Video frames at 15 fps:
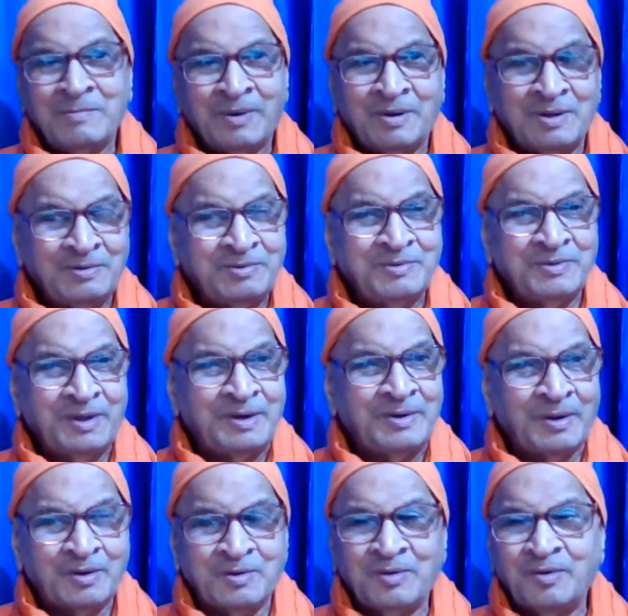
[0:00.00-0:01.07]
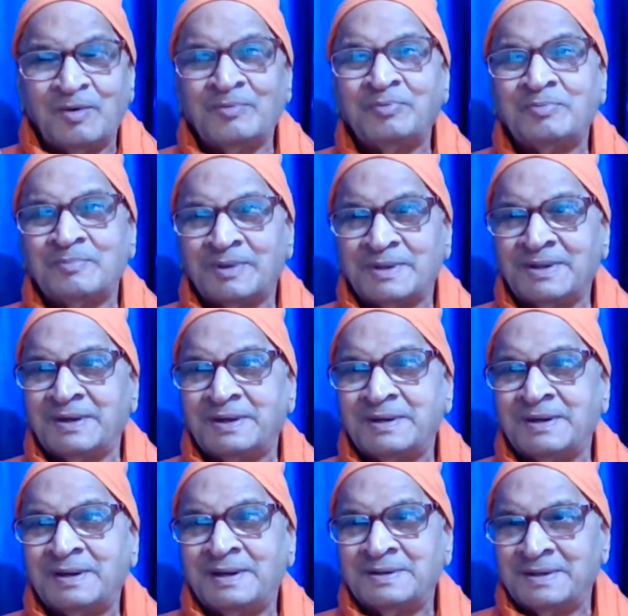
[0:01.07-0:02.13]
Because when they are talking of
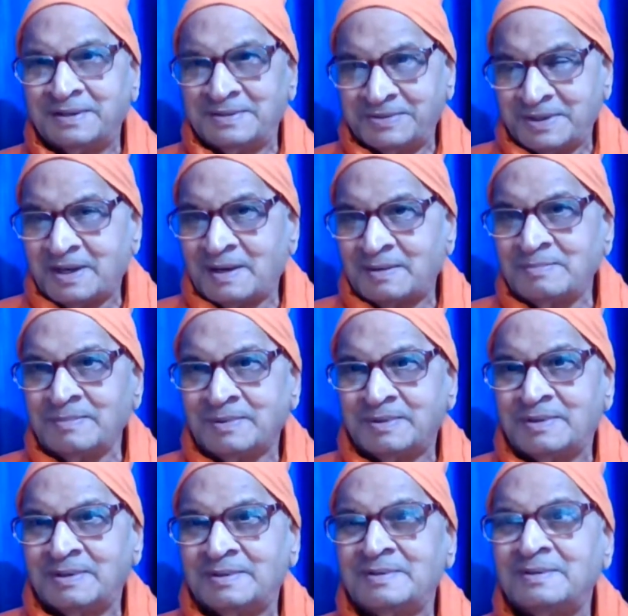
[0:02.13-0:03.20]
mother, did she come?